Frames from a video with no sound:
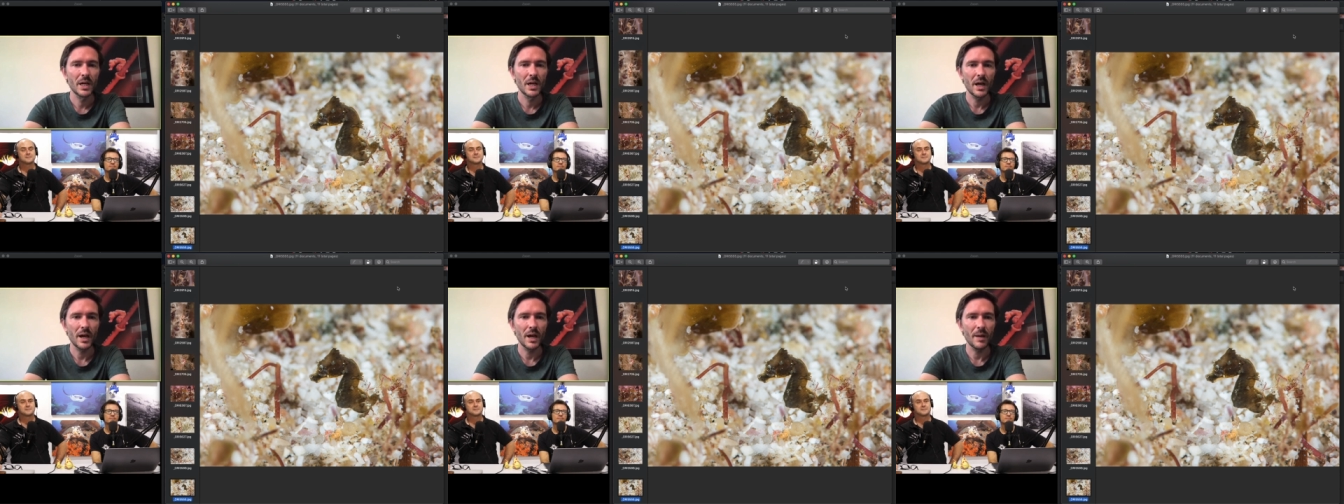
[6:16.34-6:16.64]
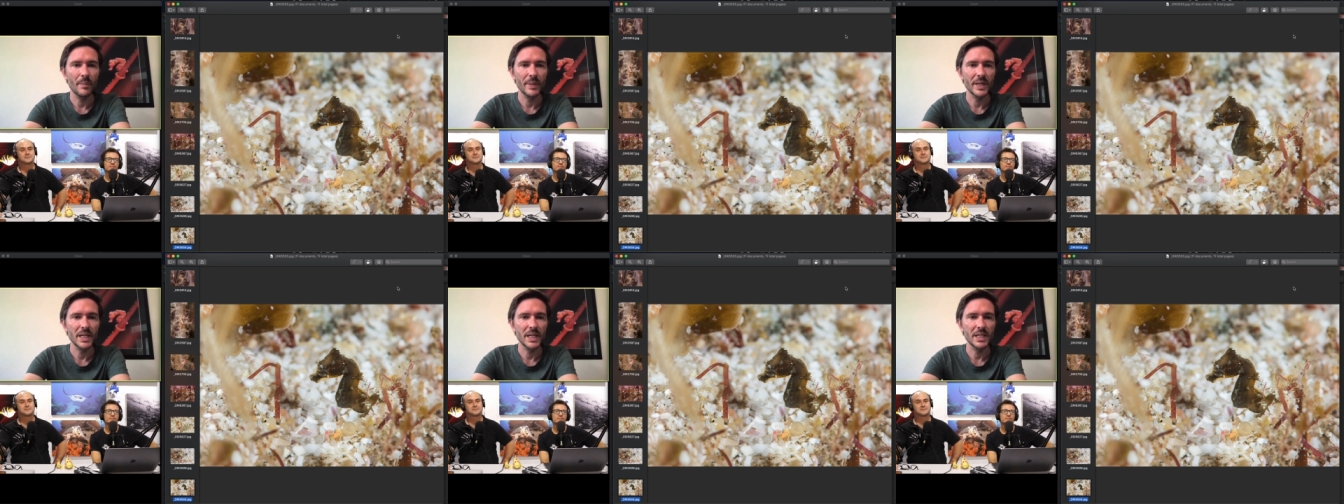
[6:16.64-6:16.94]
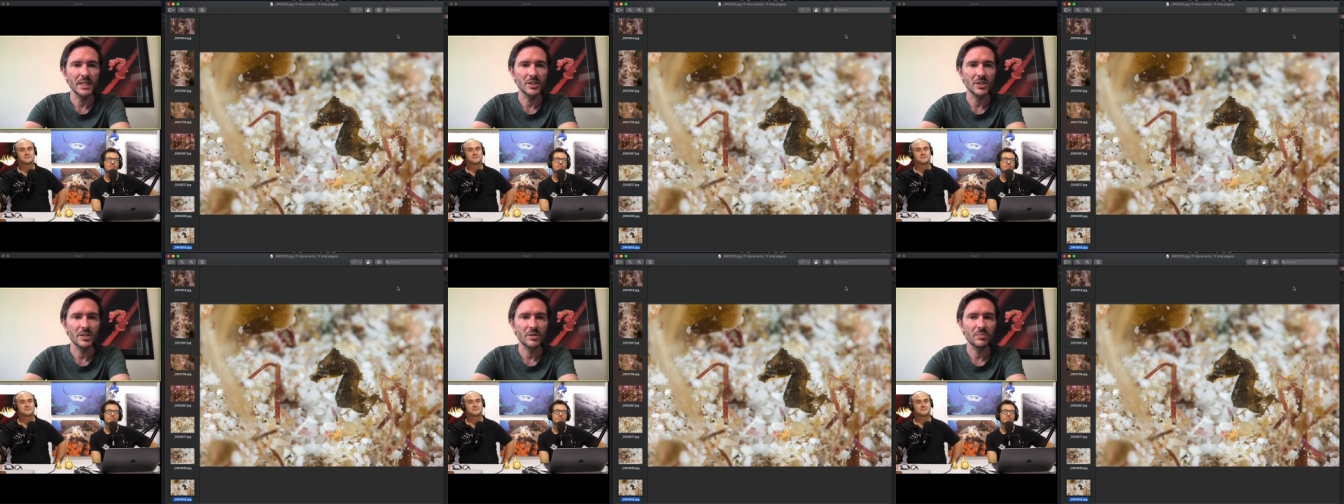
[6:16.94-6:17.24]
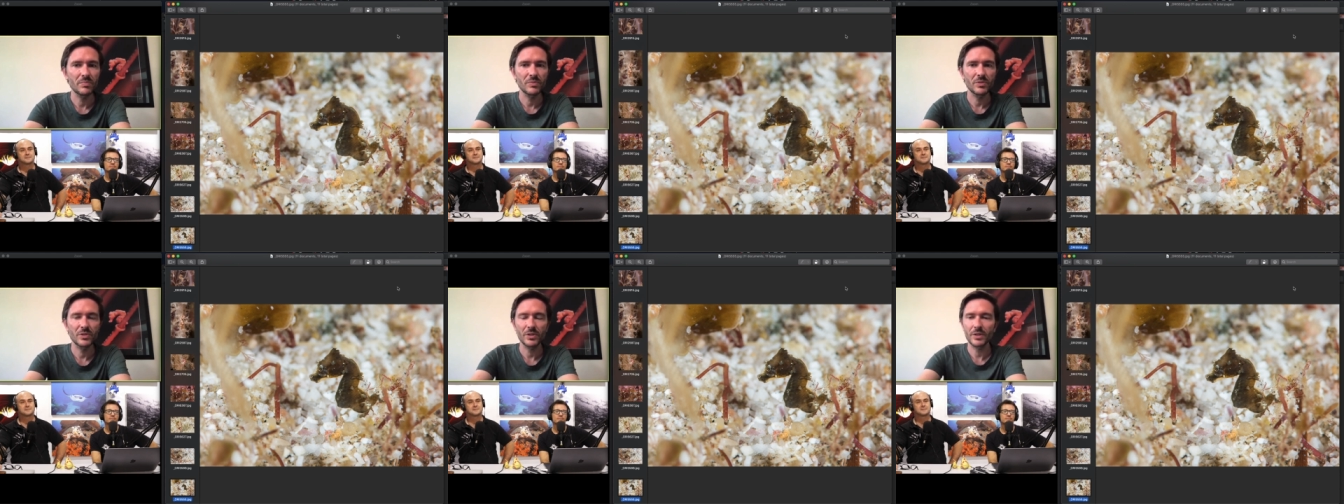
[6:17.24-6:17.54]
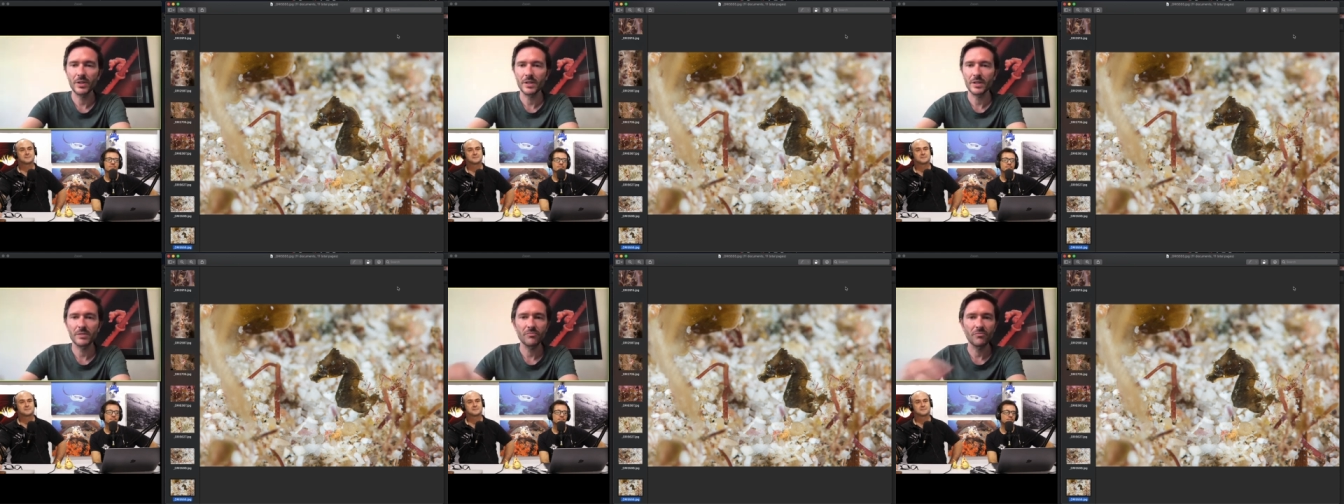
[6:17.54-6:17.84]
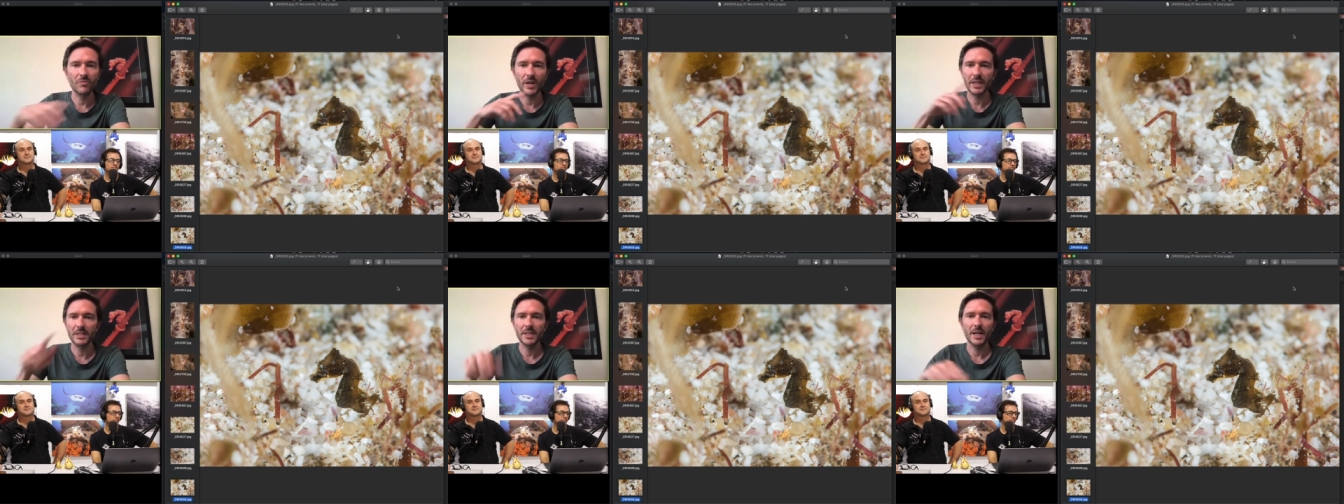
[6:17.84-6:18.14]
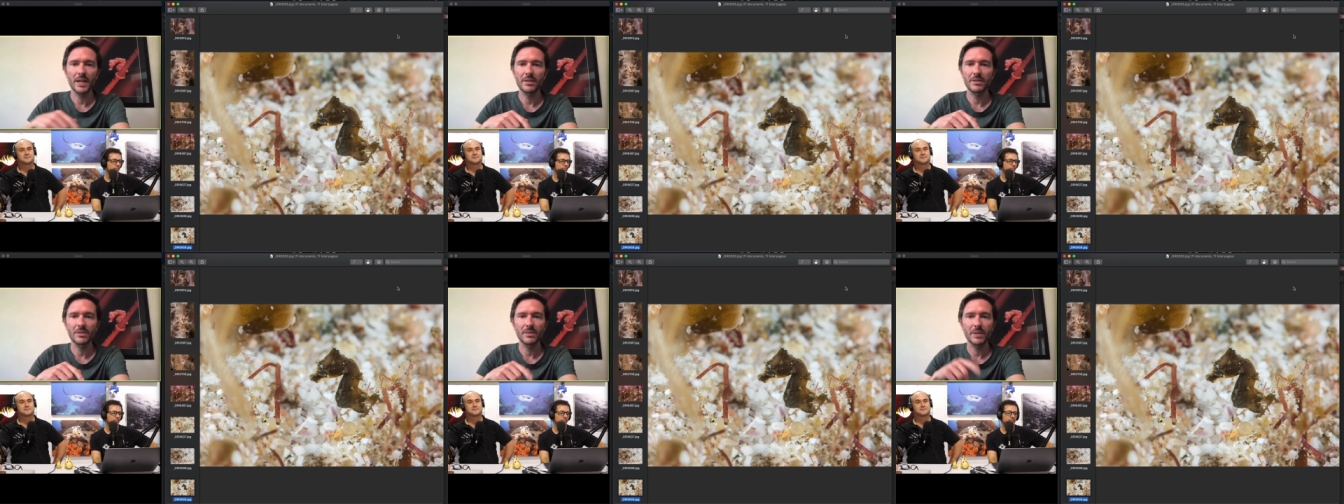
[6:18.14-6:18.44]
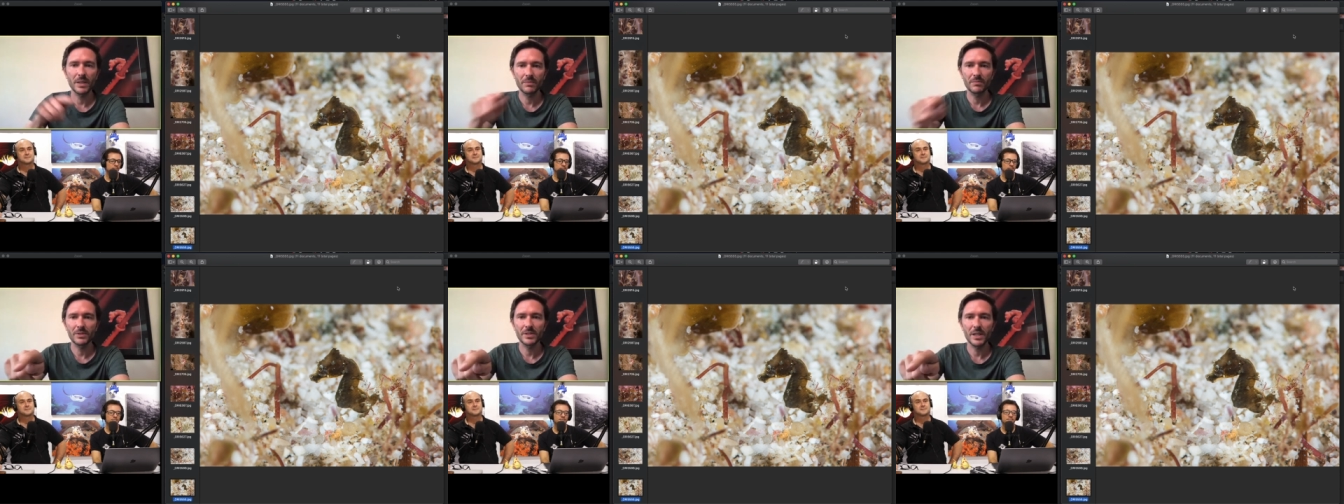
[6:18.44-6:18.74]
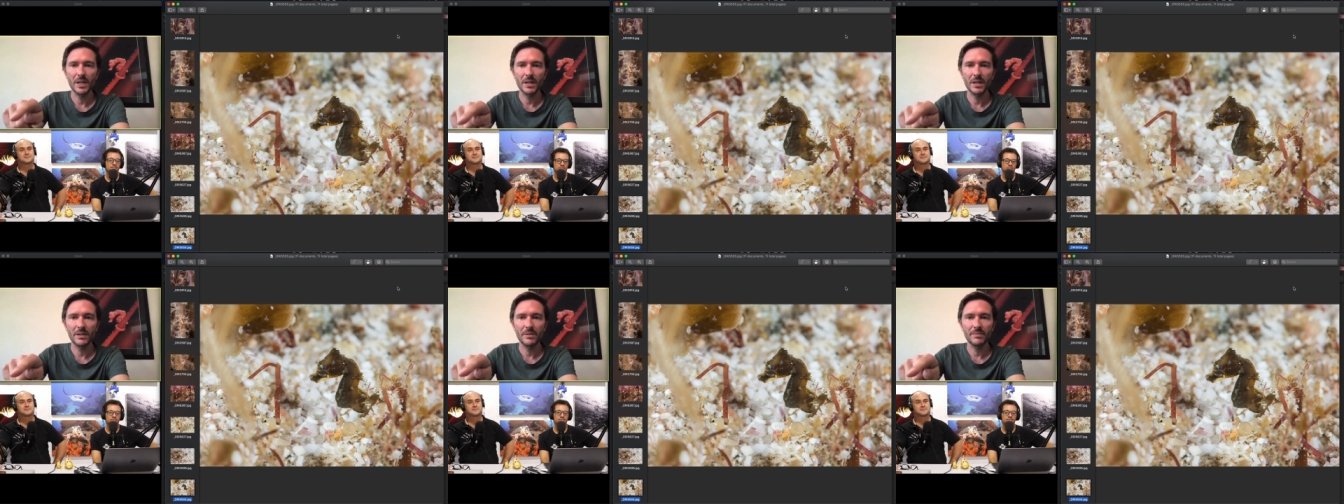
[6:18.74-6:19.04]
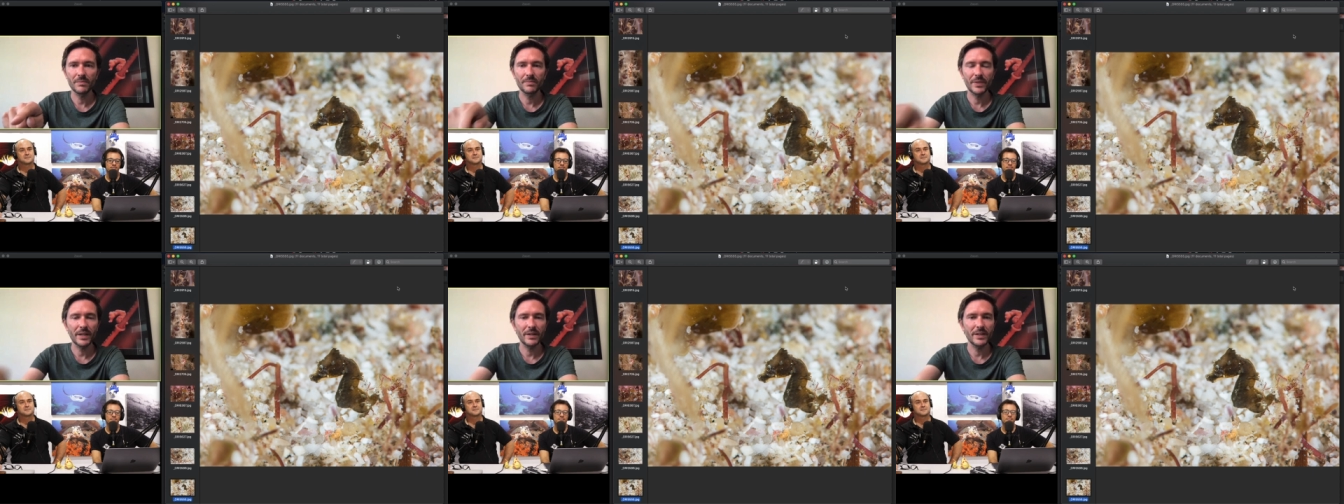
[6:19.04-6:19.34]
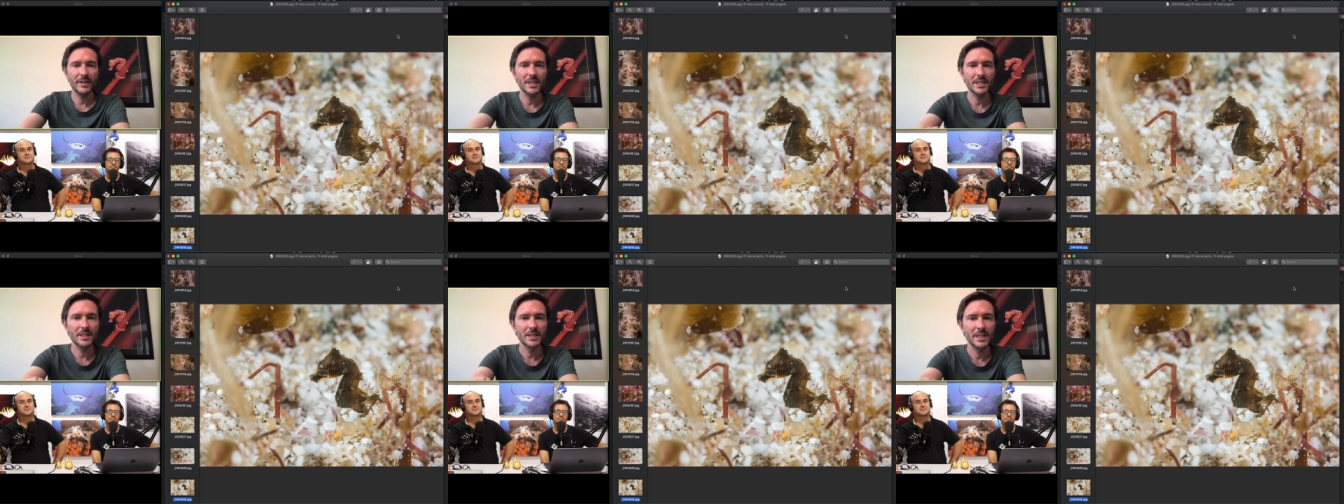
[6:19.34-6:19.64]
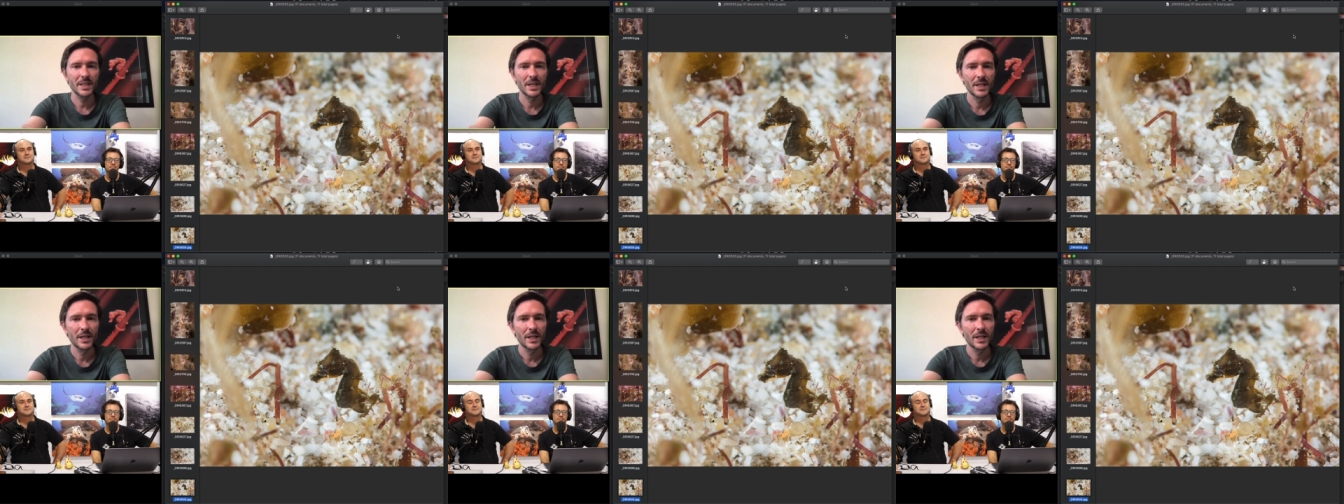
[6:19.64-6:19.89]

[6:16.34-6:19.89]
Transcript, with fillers: Um, and he just took us right down to it and was like, "Oh, there it is."